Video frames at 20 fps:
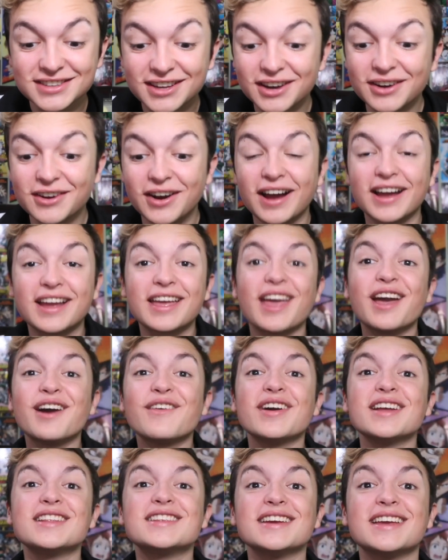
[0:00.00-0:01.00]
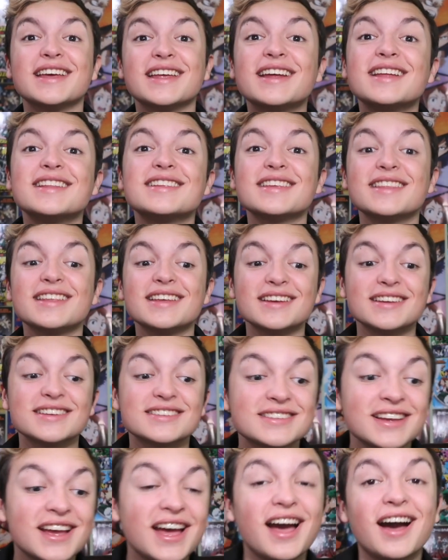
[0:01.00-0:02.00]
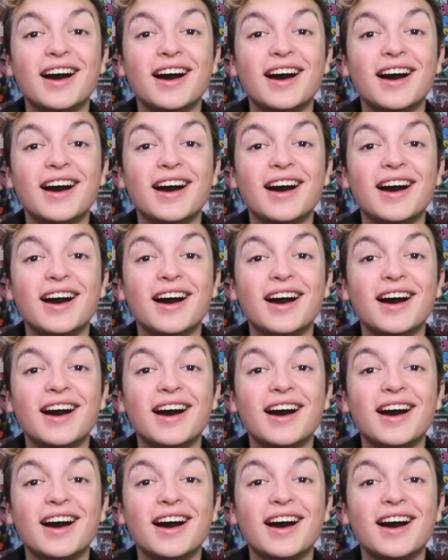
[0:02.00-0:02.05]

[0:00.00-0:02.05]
so I can't wait to get into this.